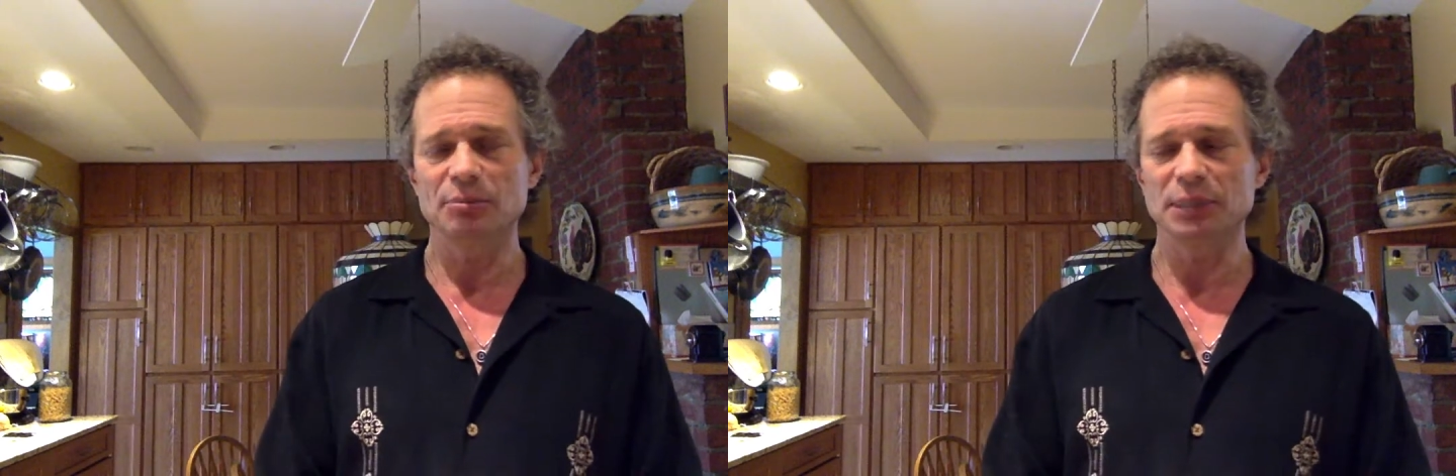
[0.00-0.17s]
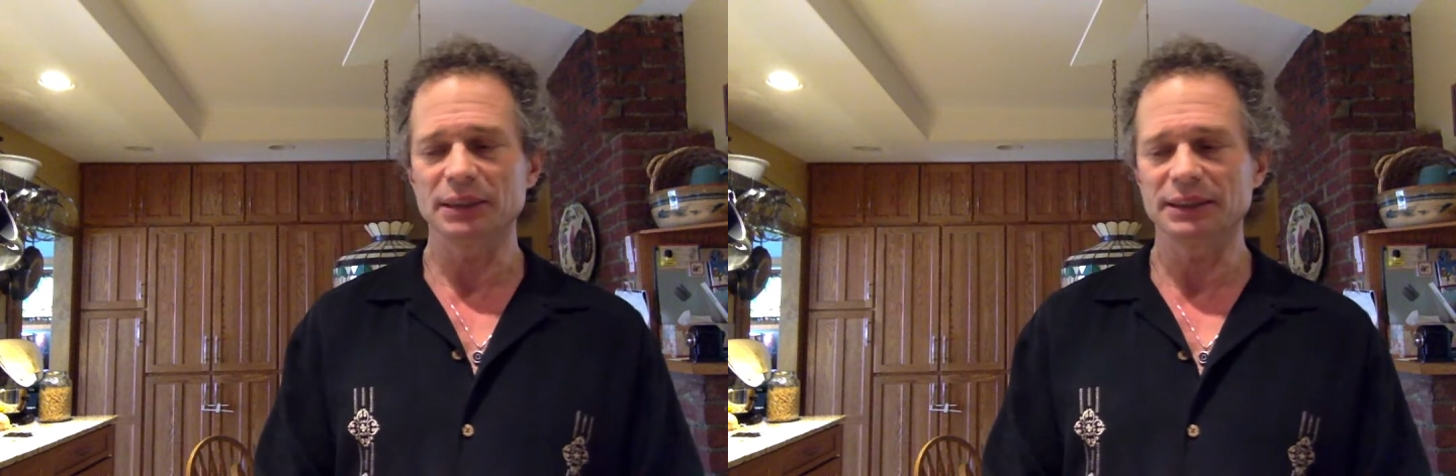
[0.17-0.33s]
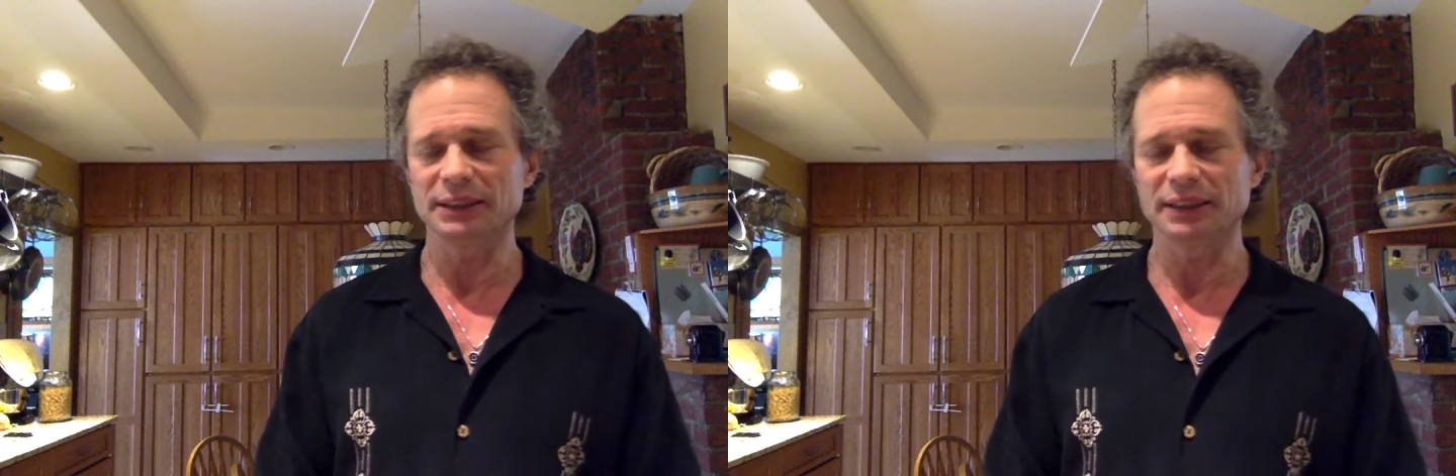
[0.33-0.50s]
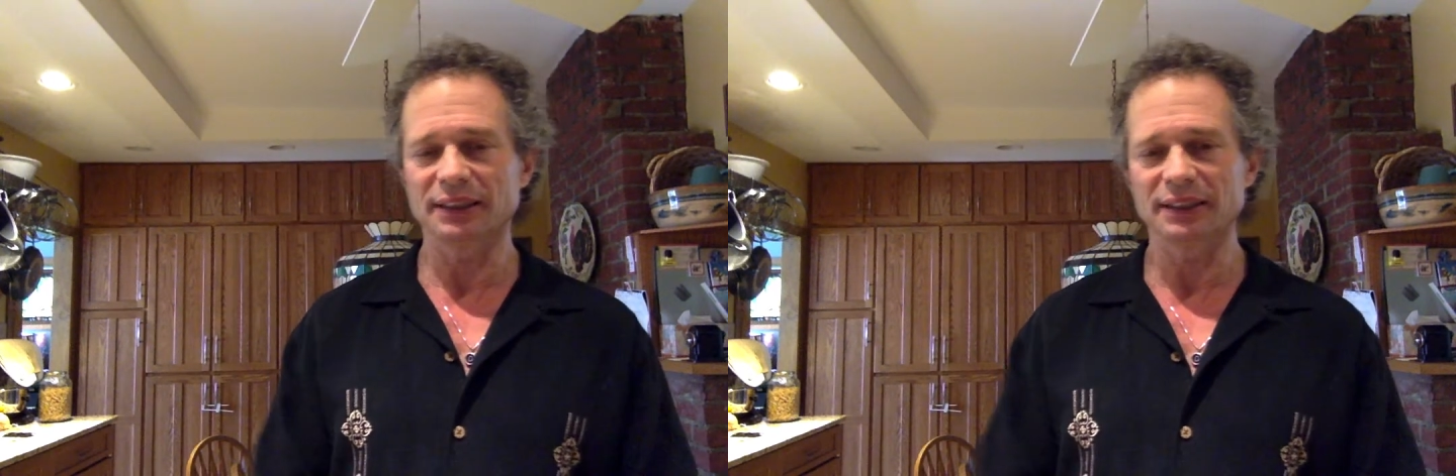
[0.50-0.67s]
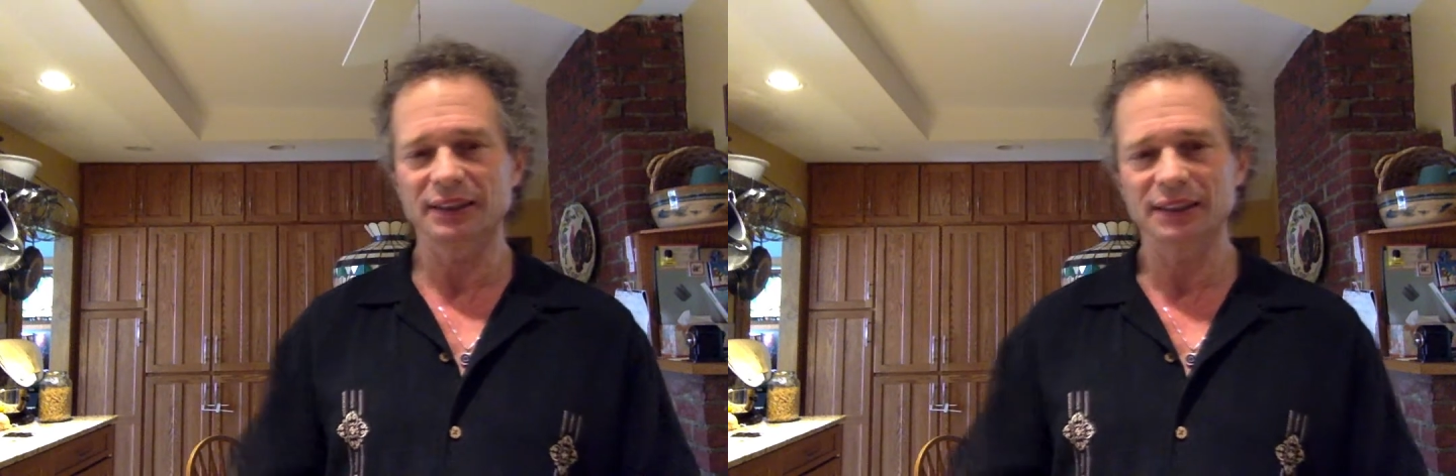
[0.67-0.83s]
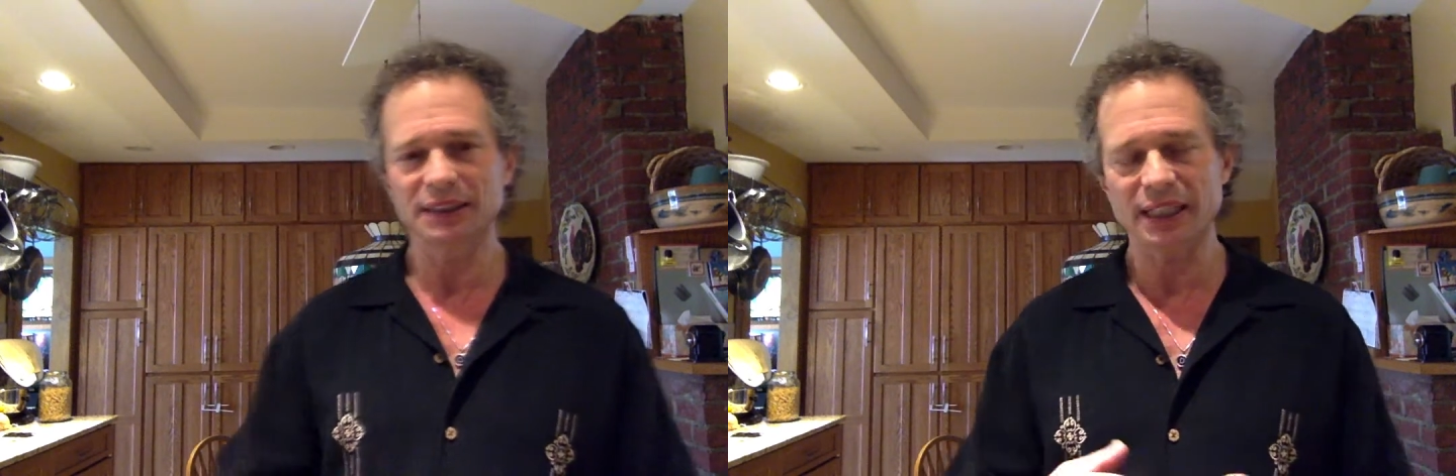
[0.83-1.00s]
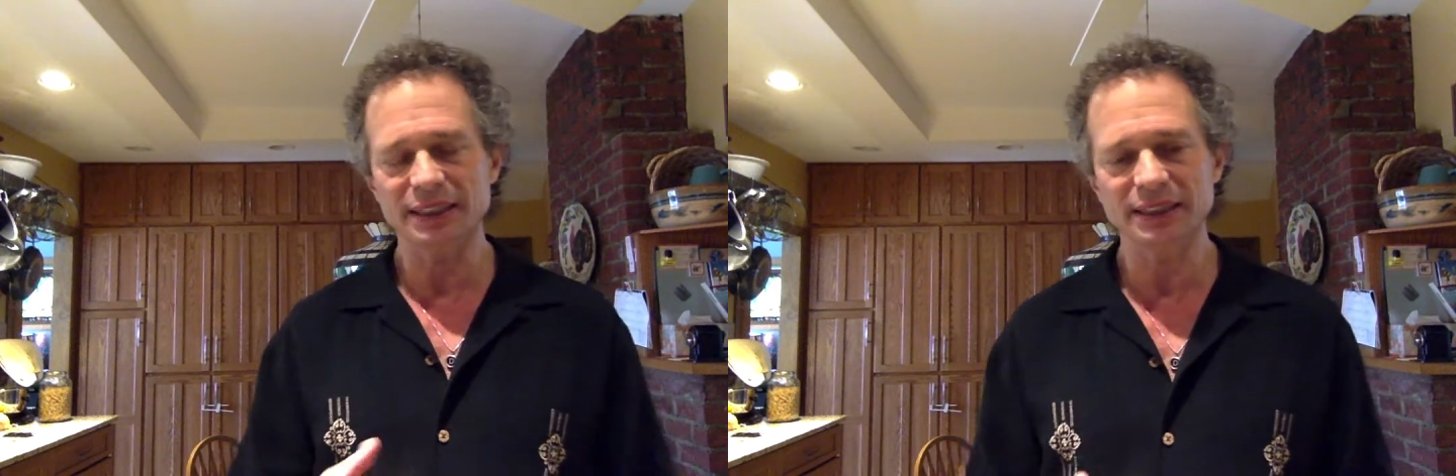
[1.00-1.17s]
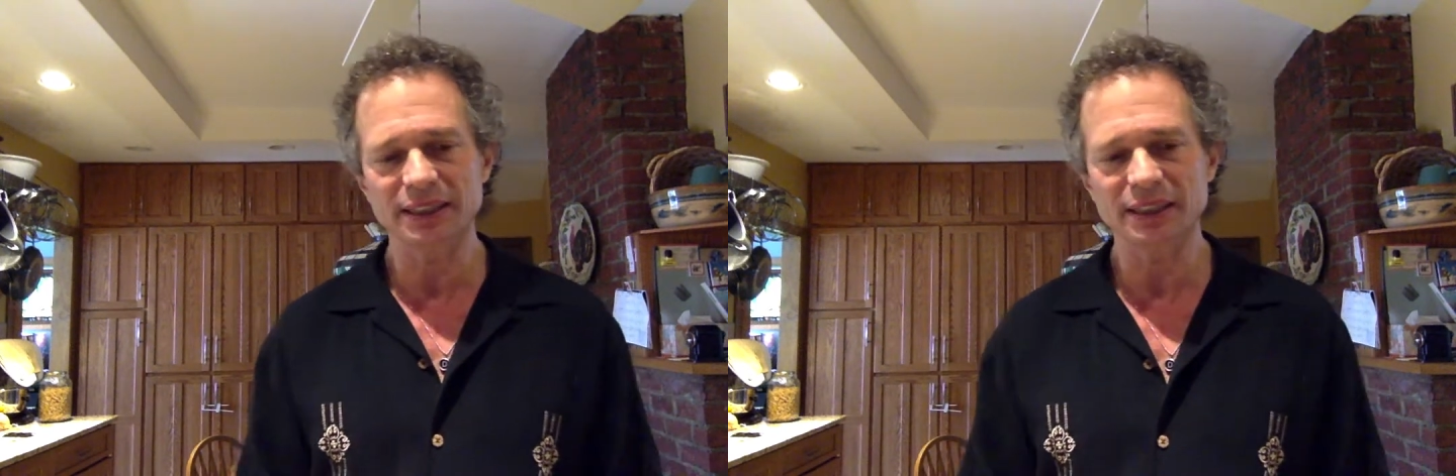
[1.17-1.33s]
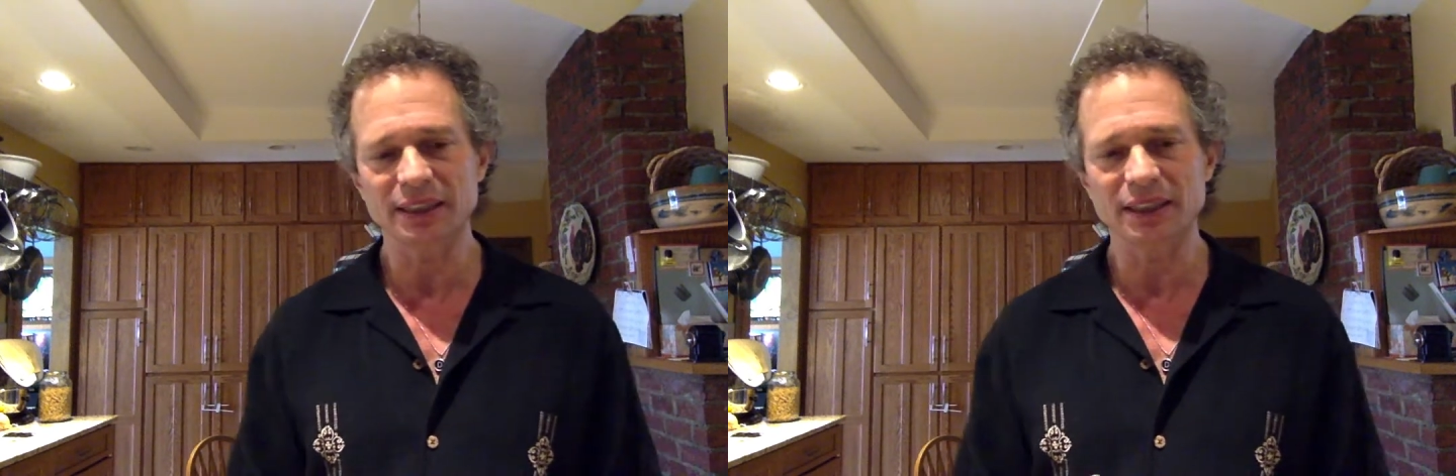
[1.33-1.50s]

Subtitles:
But this idea